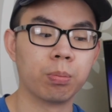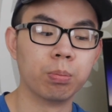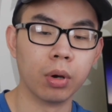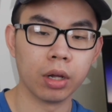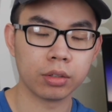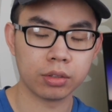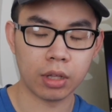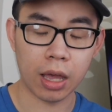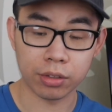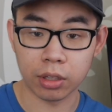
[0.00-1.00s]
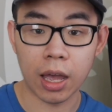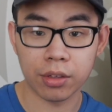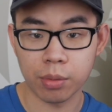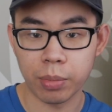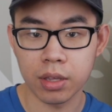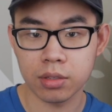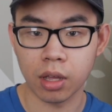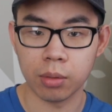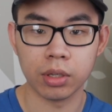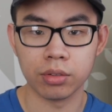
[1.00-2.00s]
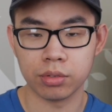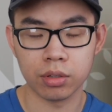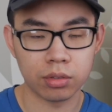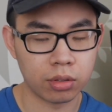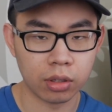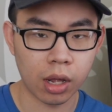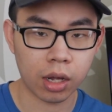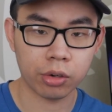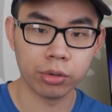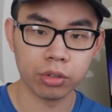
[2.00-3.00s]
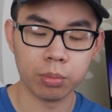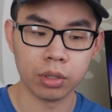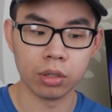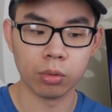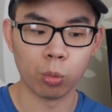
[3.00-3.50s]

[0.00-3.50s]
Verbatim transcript: but as a, as a baseline because this is not going to be